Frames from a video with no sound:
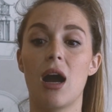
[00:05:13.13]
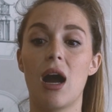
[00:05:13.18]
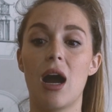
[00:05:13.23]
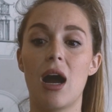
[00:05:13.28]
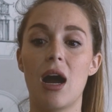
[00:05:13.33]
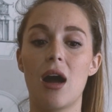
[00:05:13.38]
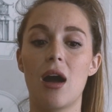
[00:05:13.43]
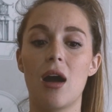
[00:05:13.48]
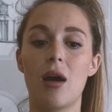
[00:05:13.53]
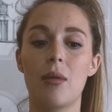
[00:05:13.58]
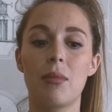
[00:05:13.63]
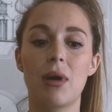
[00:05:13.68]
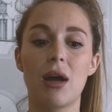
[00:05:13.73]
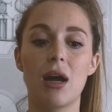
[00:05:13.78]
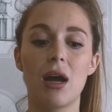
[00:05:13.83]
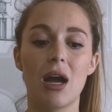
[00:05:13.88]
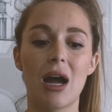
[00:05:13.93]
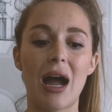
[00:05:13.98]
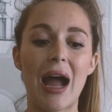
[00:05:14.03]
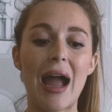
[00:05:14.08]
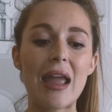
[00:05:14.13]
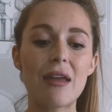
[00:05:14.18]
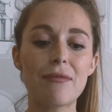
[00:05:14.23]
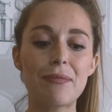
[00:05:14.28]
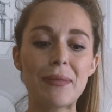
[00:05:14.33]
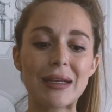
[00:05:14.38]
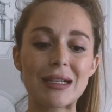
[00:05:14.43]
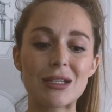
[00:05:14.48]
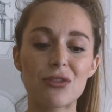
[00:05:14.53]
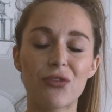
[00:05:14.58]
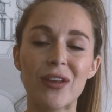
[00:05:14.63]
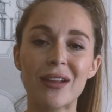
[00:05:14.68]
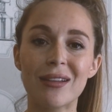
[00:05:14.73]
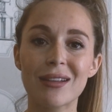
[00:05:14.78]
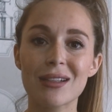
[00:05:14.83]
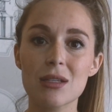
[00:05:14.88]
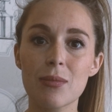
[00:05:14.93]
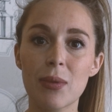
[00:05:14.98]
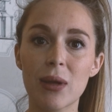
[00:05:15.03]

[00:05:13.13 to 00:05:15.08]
I have mixed feelings